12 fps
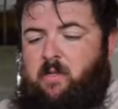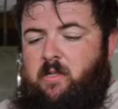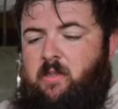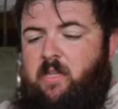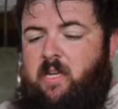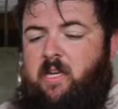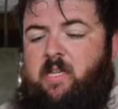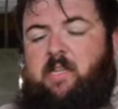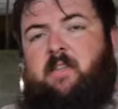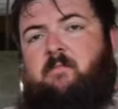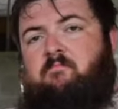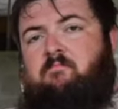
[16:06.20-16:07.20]

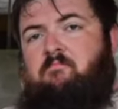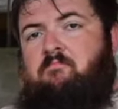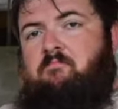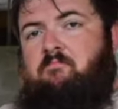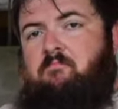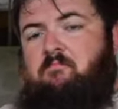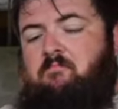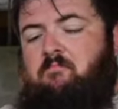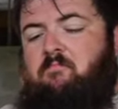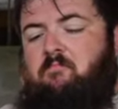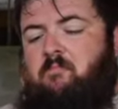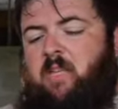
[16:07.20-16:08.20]
then
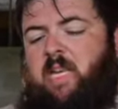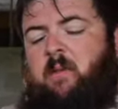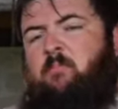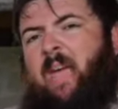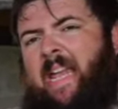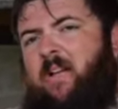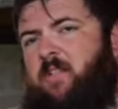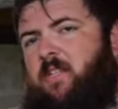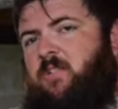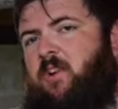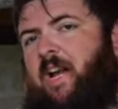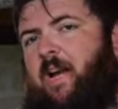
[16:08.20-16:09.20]
you get bait on
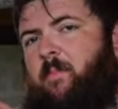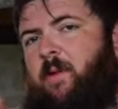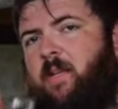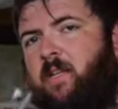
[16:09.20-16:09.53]
this trap,